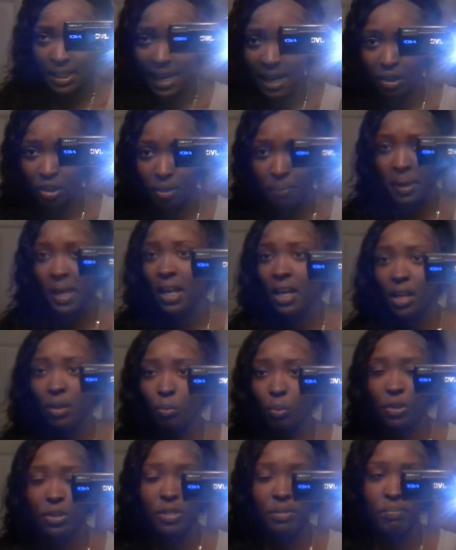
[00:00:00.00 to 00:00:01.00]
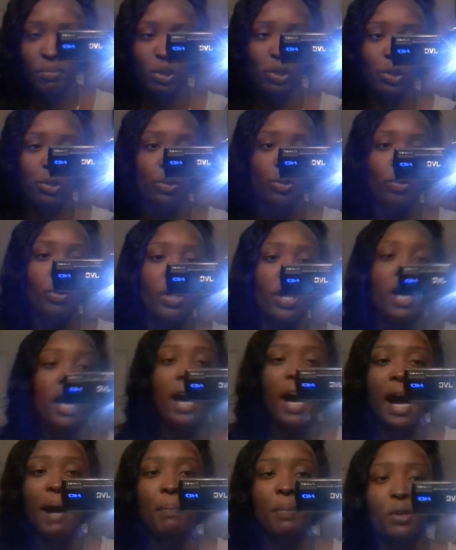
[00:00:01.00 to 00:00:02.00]
down on my head with some glue.
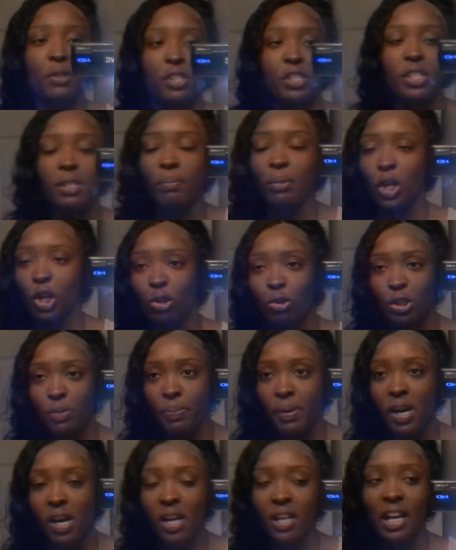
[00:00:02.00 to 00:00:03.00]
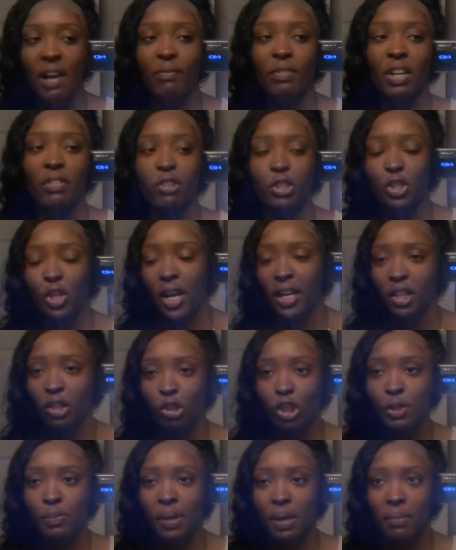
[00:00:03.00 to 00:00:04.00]
I purchased some Ghost Bond. I've never tried
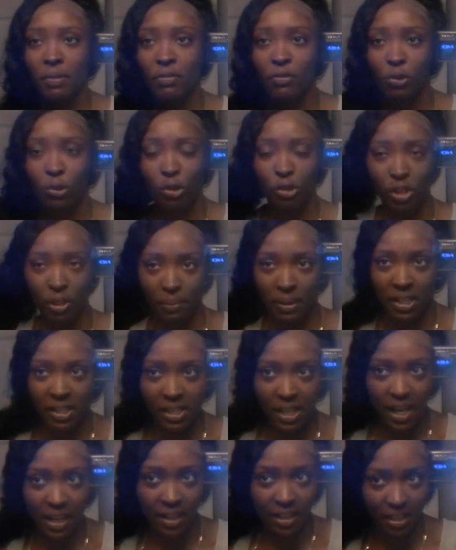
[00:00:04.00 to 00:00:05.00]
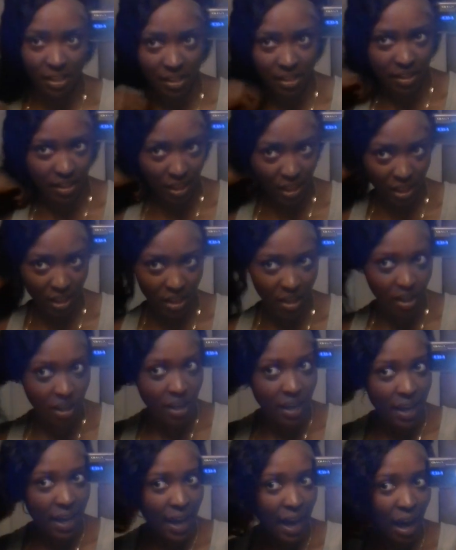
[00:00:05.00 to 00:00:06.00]
Ghost Bond before, so I'm excited to see
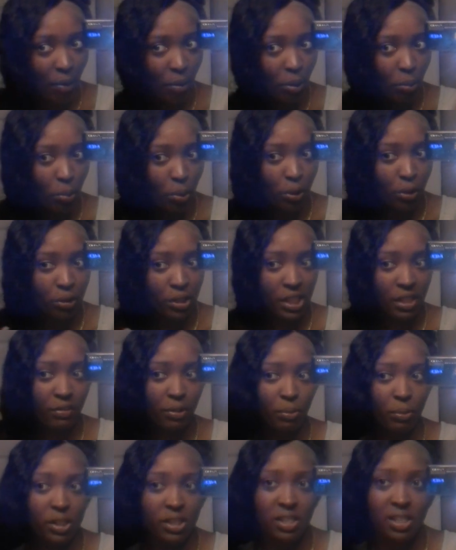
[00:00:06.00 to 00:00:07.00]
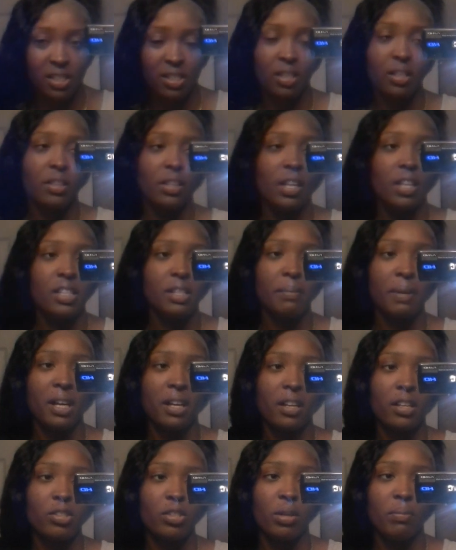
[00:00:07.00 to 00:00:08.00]
how it works. Everyone says good things
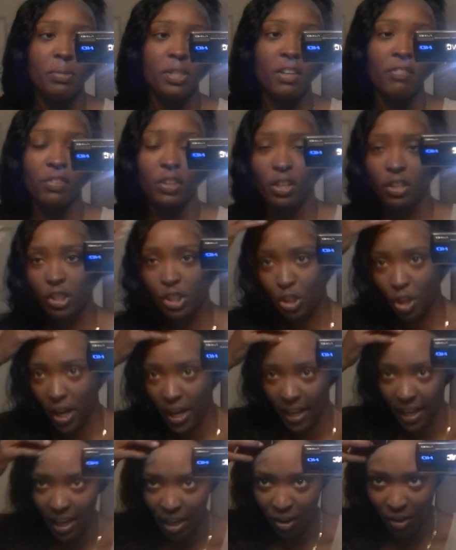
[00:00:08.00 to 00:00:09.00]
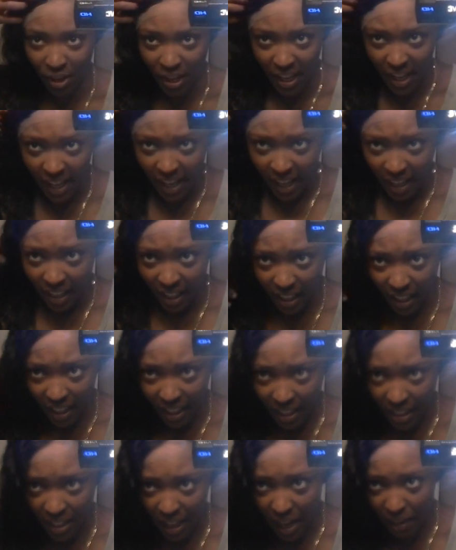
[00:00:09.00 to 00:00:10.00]
about it, so I'm definitely going to try it out.
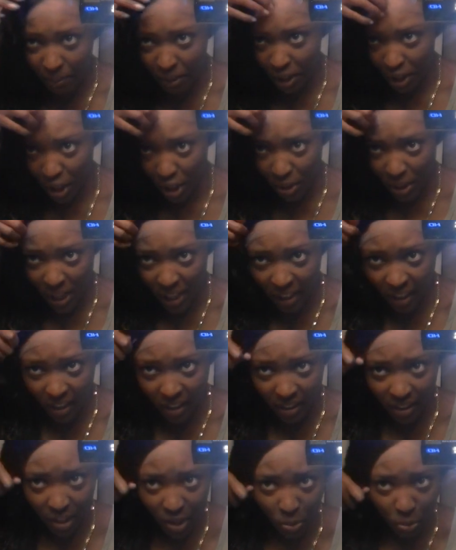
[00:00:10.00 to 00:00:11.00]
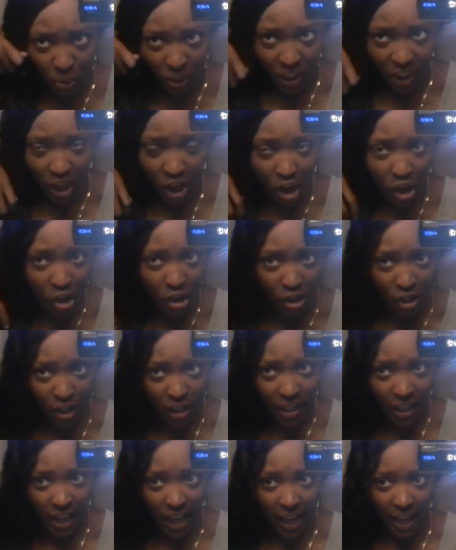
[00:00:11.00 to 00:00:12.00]
And I'm going to go ahead and get this wig
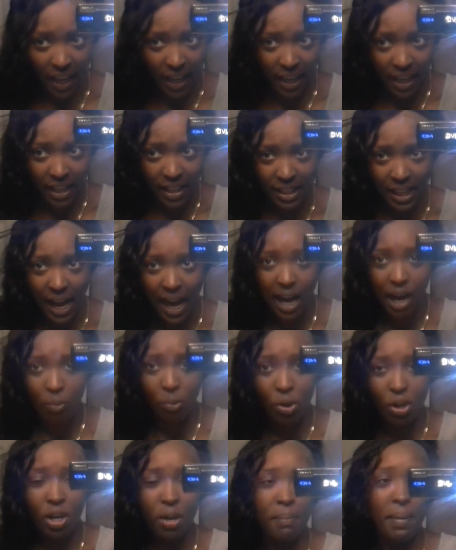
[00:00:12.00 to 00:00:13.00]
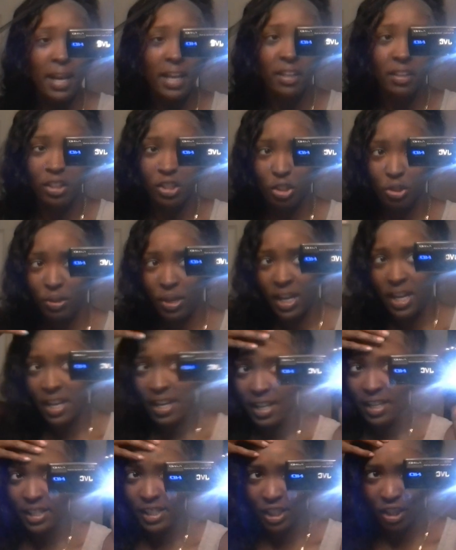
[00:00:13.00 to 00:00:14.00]
on, and I will come back and let you
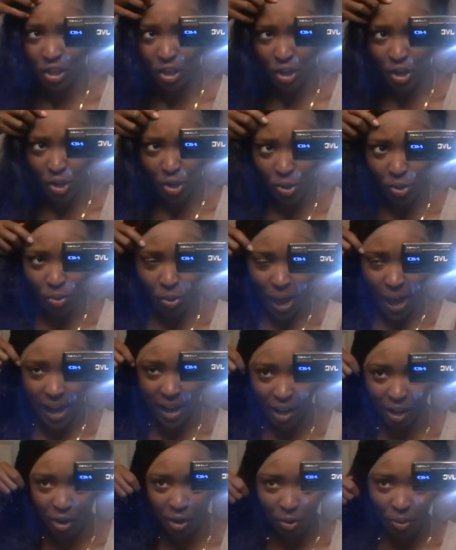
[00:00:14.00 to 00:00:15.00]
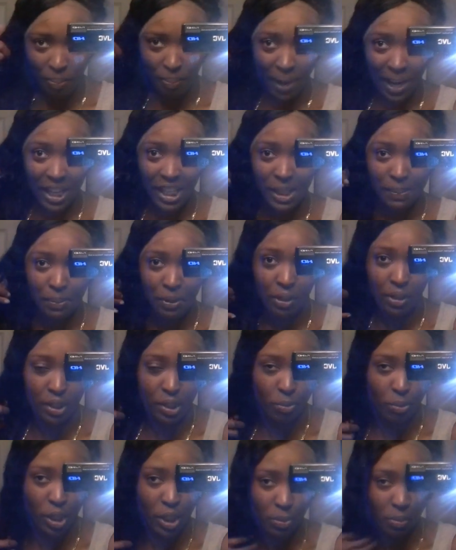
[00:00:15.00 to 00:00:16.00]
guys know how my
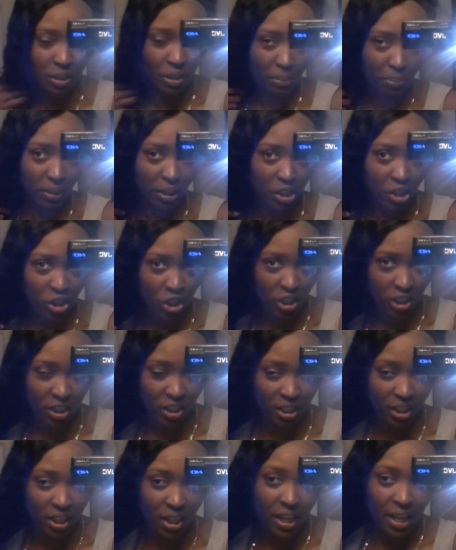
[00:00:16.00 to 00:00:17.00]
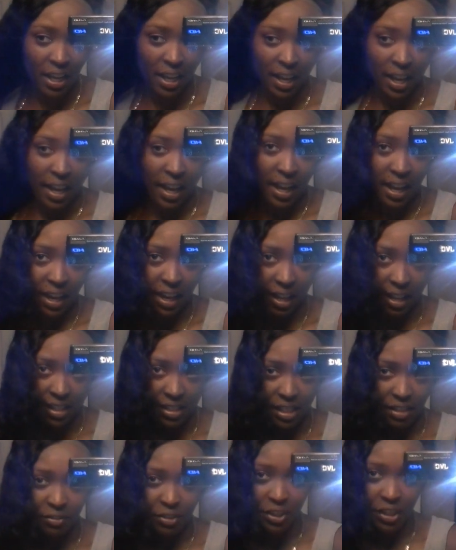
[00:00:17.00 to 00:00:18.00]
experience was with the bleaching
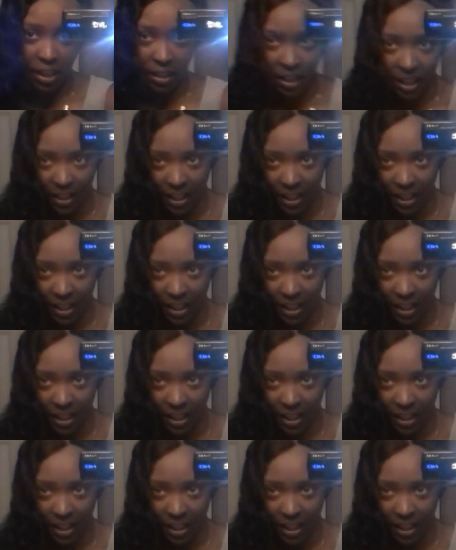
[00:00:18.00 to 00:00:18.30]
and everything